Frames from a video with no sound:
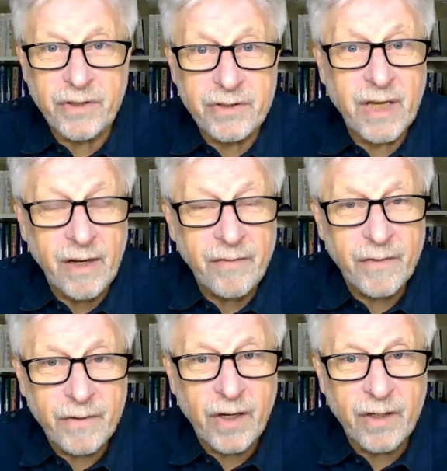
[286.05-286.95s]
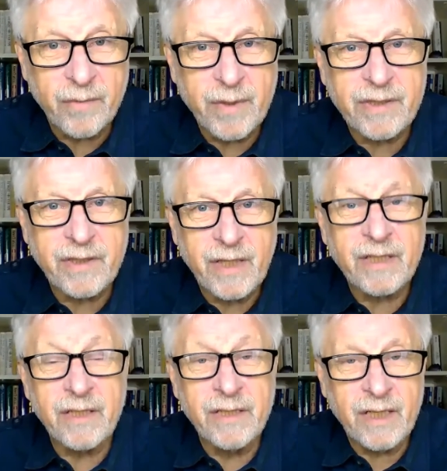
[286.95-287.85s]
have documented that and
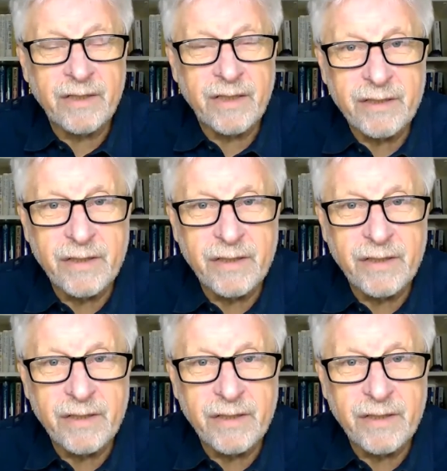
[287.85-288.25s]
done this,